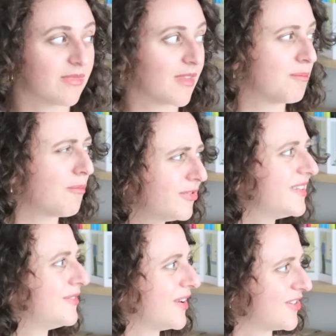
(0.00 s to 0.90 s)

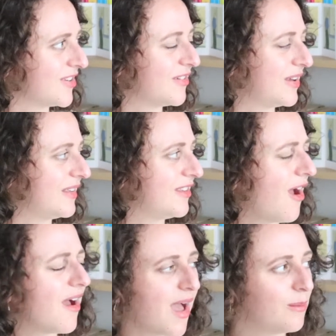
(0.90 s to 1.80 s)
Mostly fiction. There
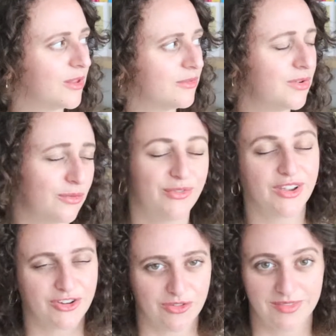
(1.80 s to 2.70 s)
are a couple of
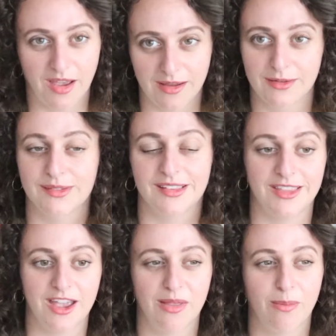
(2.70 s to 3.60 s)
non-fiction titles in
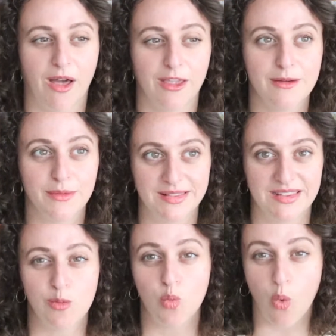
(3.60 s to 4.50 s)
there, but you will
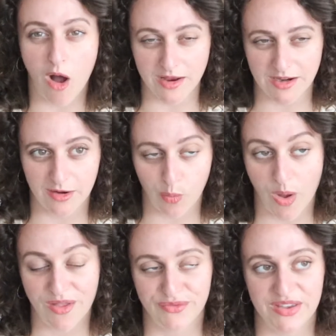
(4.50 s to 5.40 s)
see why they don't
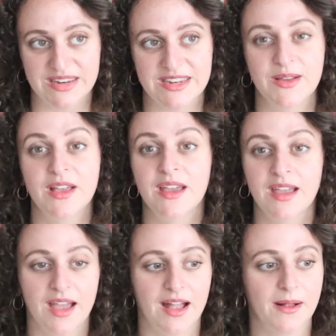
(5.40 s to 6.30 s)
quite fit.
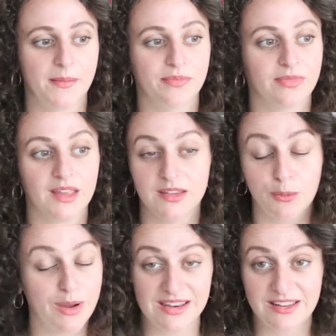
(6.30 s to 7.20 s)
The
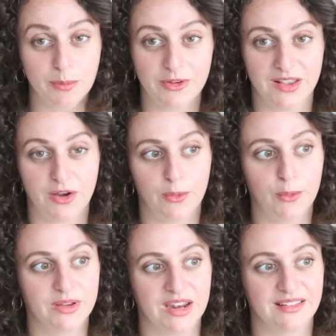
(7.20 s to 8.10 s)
way these books are
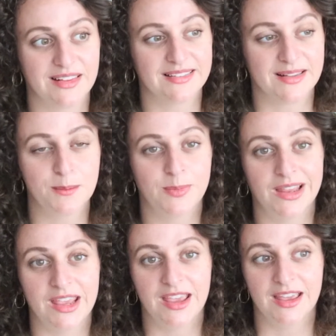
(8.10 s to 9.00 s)
organized is
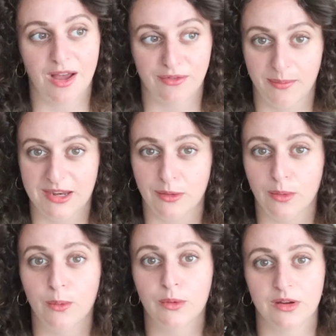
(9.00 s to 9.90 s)
simply in alphabetical
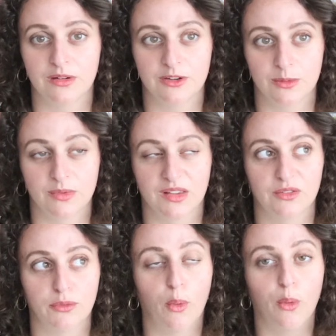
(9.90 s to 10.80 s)
order in terms
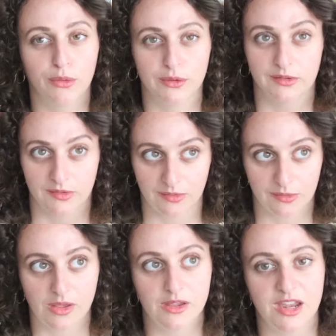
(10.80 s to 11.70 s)
of author's
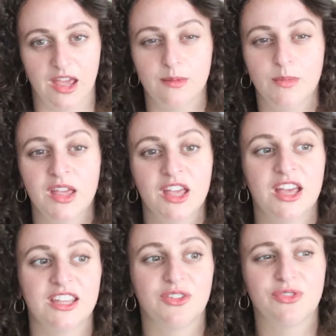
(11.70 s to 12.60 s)
surname.
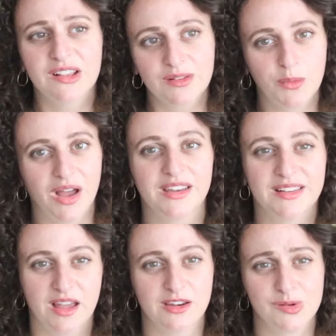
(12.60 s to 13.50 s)
The reason why I
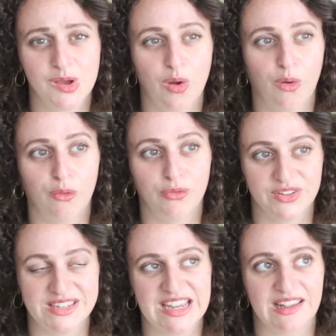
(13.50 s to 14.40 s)
decided to go
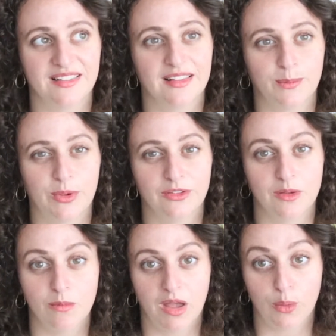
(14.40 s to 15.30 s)
for this is because
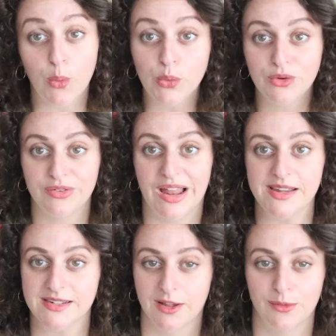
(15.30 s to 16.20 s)
in my old
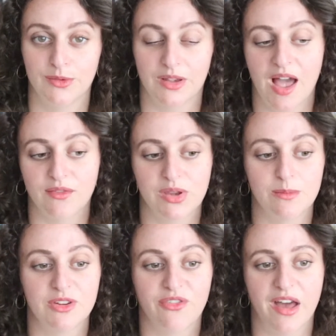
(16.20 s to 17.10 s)
flat I used to have
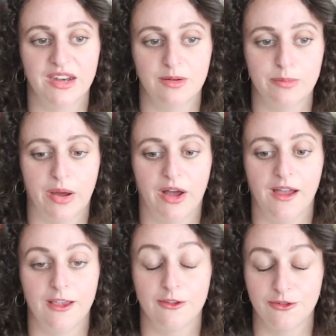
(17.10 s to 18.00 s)
them divided
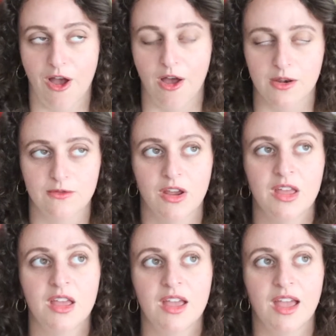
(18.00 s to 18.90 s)
by genre,
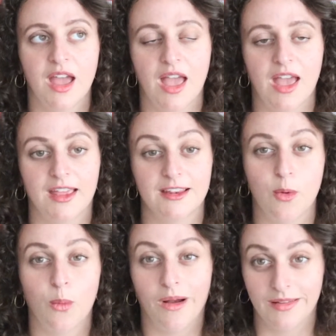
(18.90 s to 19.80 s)
and
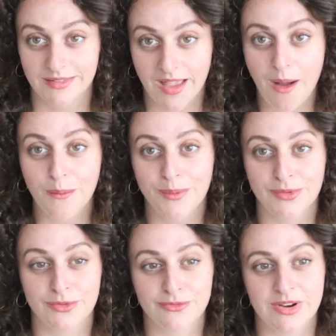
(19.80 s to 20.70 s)
well, that
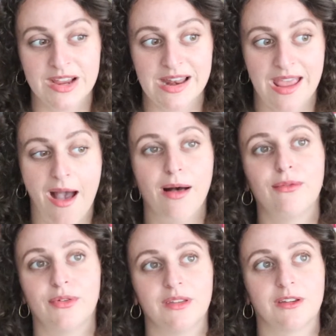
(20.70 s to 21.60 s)
was really
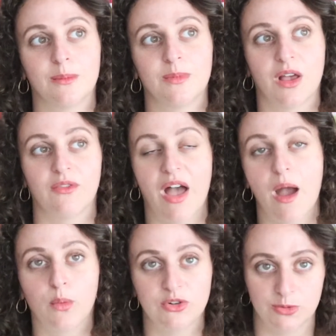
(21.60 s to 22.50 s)
helpful in terms of
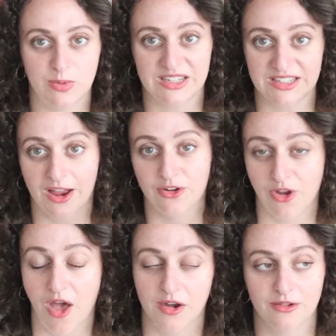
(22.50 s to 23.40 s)
I want to pick that
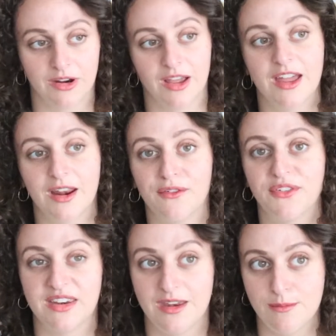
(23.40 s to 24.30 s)
genre and I'll
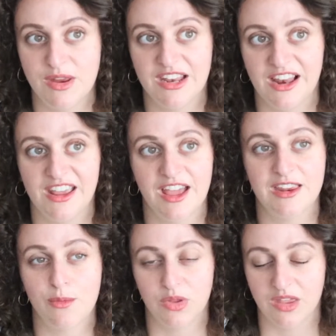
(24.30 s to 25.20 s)
find it immediately,
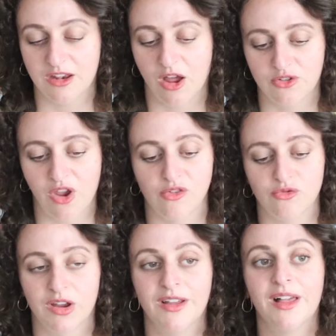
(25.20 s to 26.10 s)
and then within that
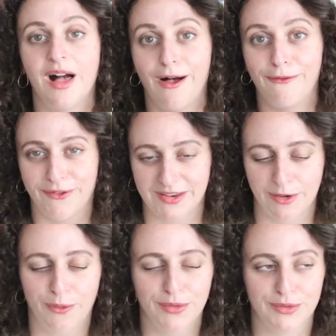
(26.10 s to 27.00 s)
genre I'll find
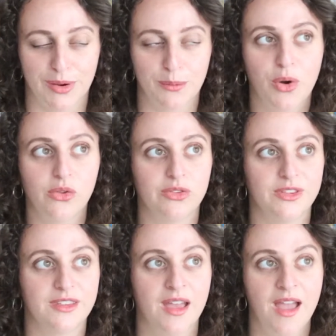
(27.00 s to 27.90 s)
the author I
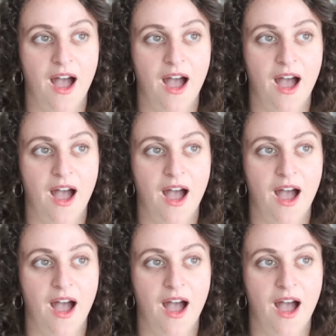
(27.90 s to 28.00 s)
want.